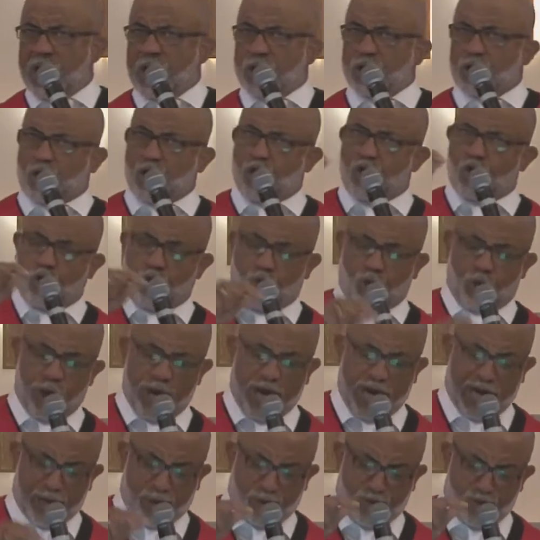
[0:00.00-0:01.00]
to
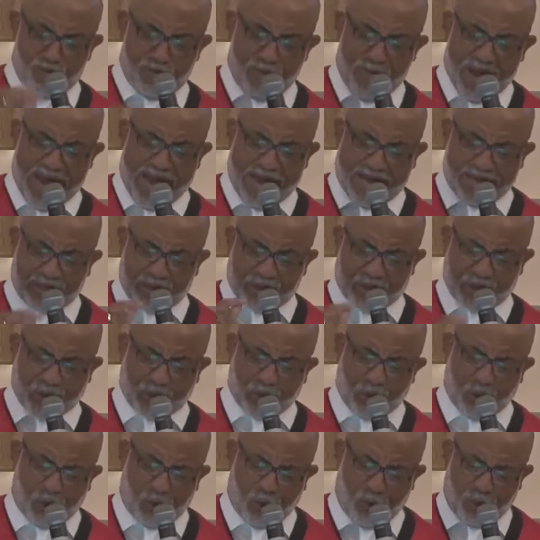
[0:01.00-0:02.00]
rid my
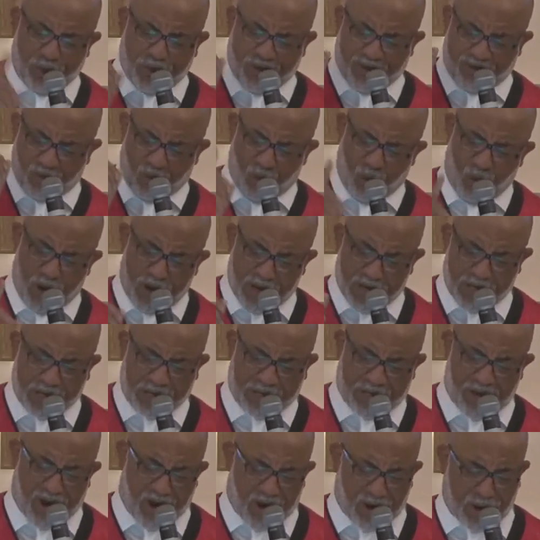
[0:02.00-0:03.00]
soul of one
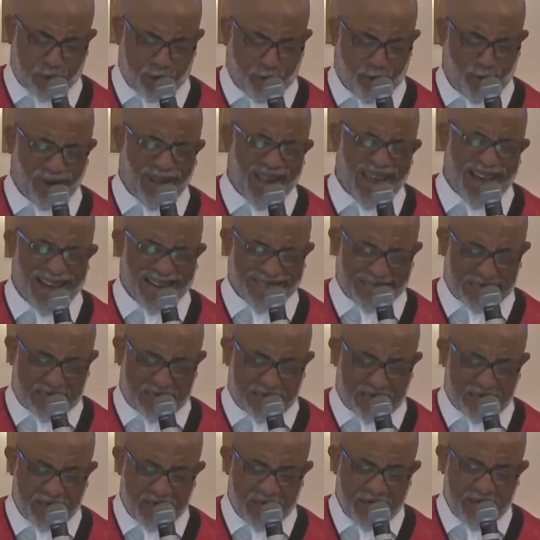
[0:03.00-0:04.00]
dark blot.